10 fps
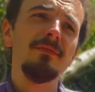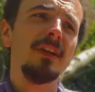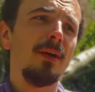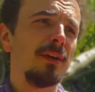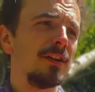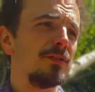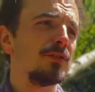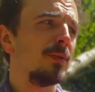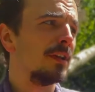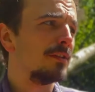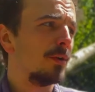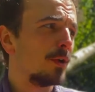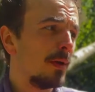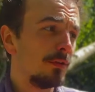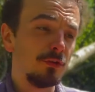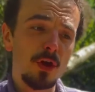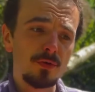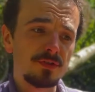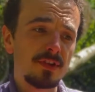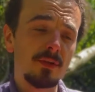Now we're going to just quickly talk about the
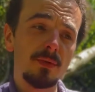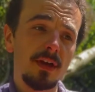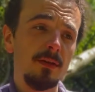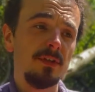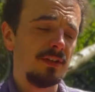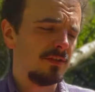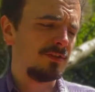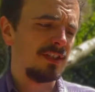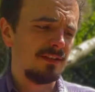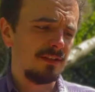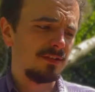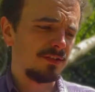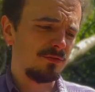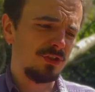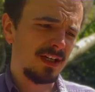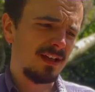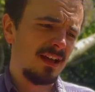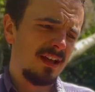notes that we're going to be using in this jig.